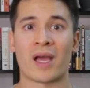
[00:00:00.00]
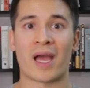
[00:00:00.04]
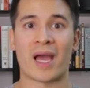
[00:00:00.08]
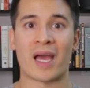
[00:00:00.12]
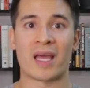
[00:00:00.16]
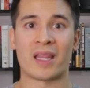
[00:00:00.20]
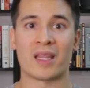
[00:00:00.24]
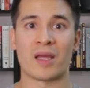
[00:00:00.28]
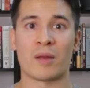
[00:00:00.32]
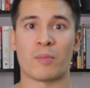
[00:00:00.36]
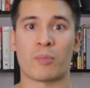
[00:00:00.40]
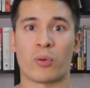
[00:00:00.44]

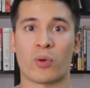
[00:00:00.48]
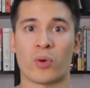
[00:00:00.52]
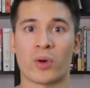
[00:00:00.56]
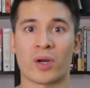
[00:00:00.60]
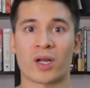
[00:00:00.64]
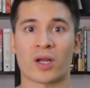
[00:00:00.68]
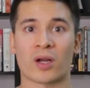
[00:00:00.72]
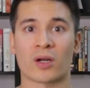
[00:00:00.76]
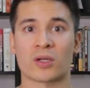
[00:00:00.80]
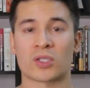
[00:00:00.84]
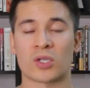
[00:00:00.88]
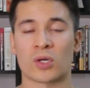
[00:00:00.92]
and then
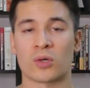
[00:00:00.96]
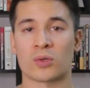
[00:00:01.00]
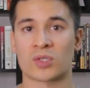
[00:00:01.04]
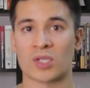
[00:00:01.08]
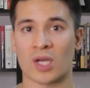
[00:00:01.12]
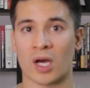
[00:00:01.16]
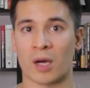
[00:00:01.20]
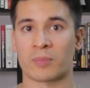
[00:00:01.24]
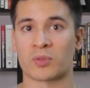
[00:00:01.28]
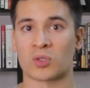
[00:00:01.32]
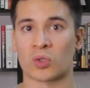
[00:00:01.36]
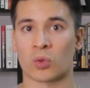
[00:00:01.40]
pointing our
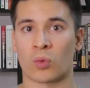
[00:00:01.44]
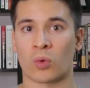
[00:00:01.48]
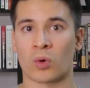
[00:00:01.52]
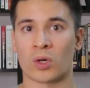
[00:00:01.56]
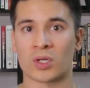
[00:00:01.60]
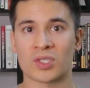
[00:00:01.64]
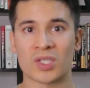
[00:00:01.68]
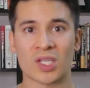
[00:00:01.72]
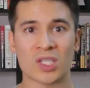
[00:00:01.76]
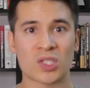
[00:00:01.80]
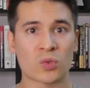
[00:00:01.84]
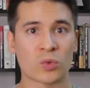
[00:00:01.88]
toes up
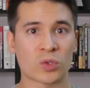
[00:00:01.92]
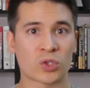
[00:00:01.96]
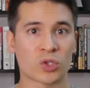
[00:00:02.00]
towards us,